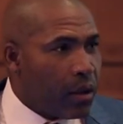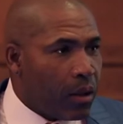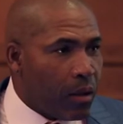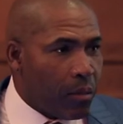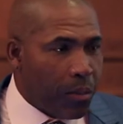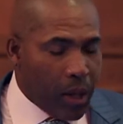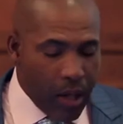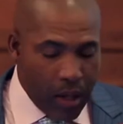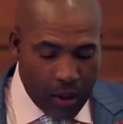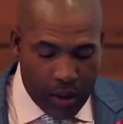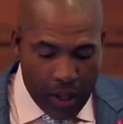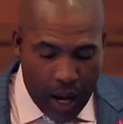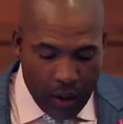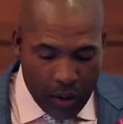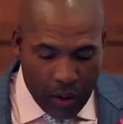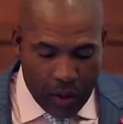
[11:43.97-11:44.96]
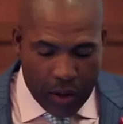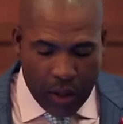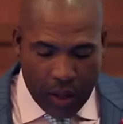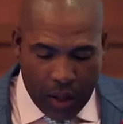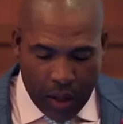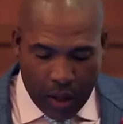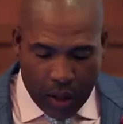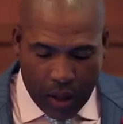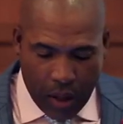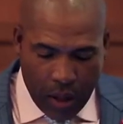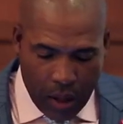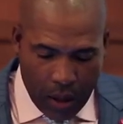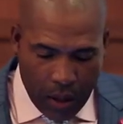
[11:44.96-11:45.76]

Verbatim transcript: or being Sadducidic.